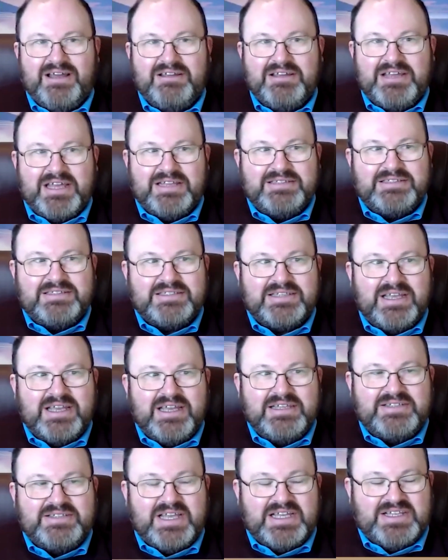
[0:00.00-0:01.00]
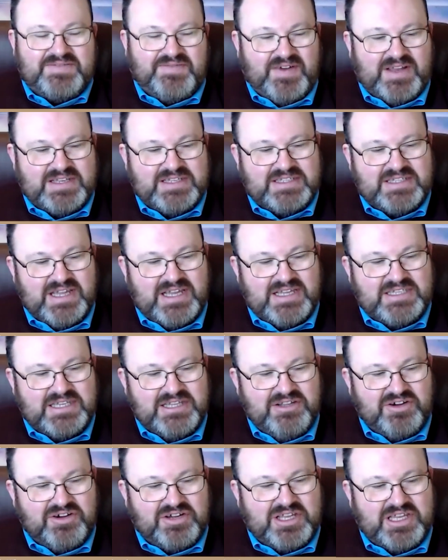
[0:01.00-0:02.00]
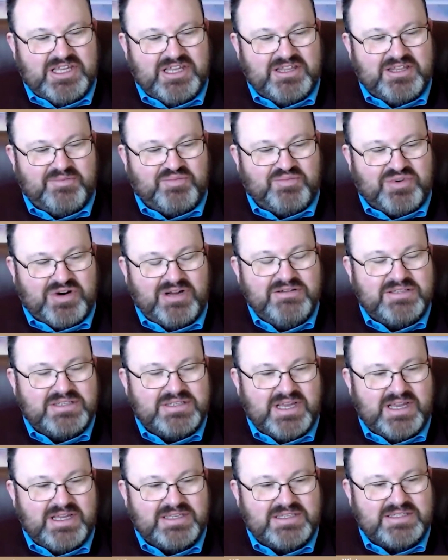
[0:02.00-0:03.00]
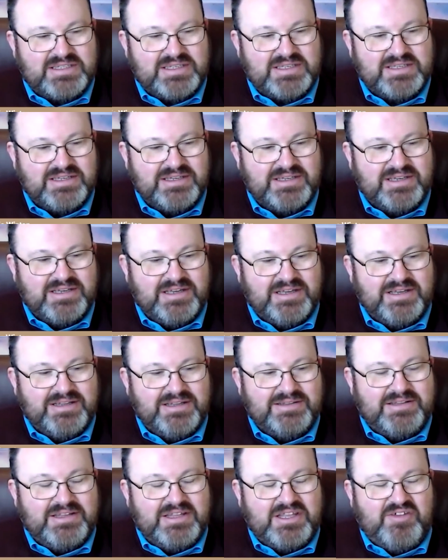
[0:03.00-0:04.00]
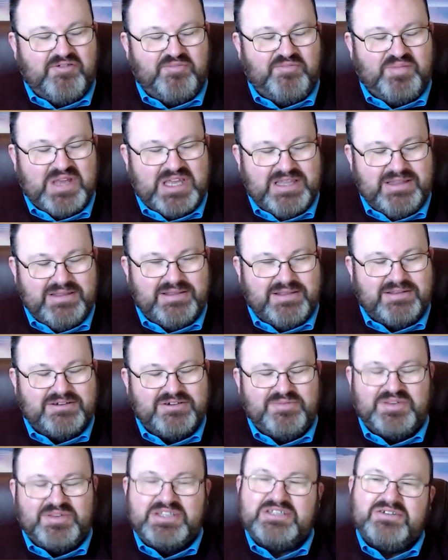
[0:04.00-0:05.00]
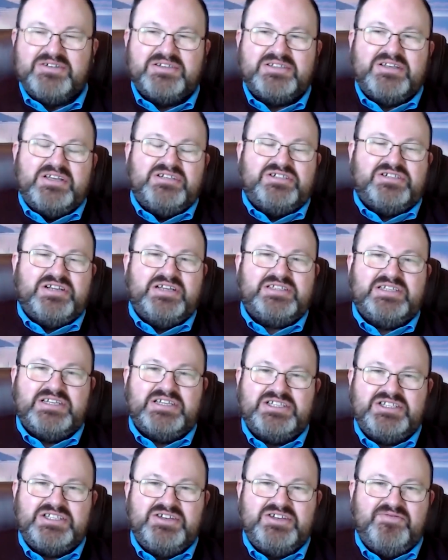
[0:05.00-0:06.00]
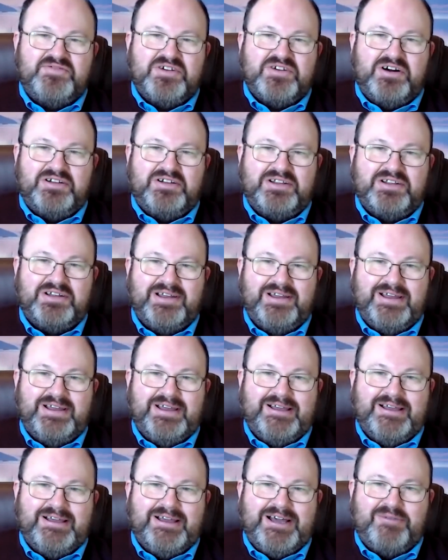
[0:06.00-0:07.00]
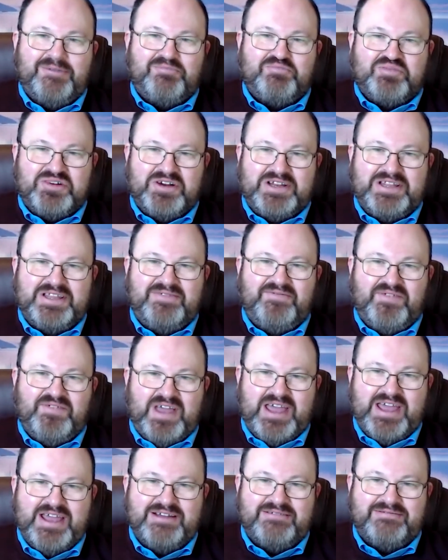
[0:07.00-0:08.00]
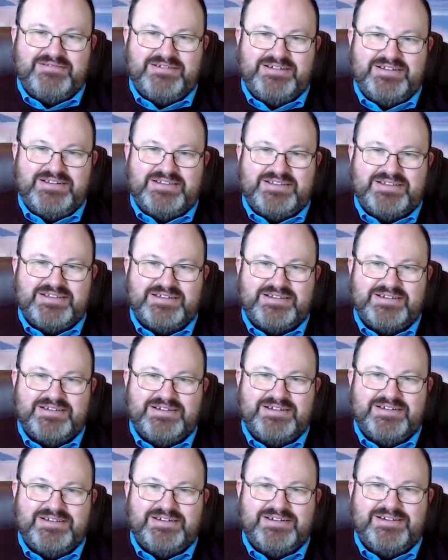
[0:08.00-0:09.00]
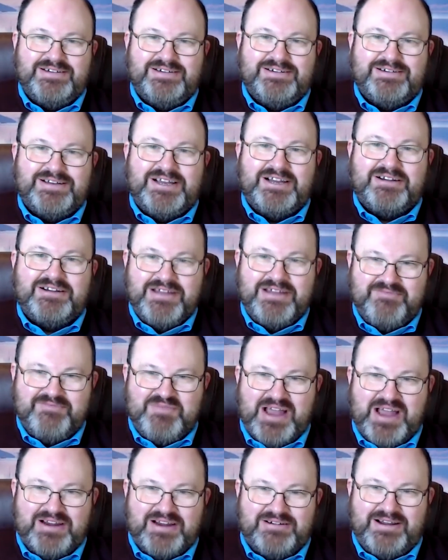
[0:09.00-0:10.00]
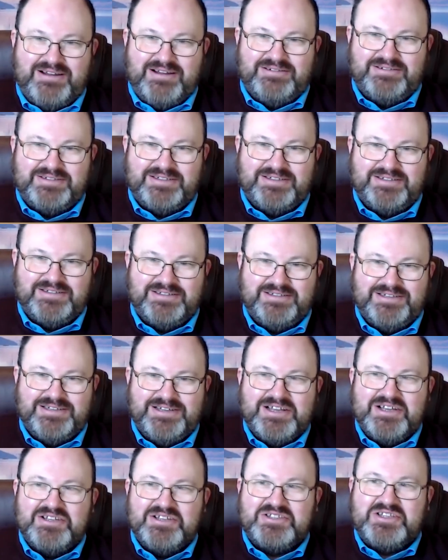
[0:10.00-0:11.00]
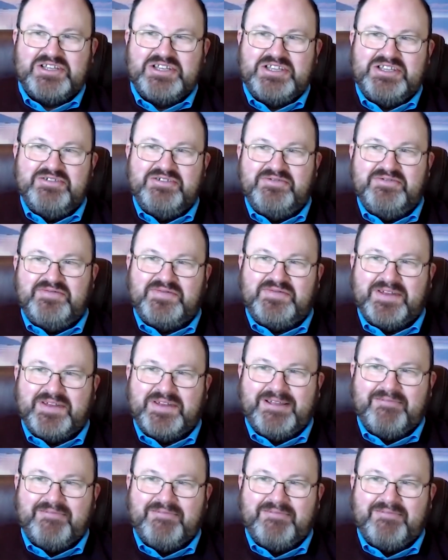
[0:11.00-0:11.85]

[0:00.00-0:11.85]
it's fascinating looking at the process that you've been through, but it's also interesting because you've got a pretty varied career background. So you've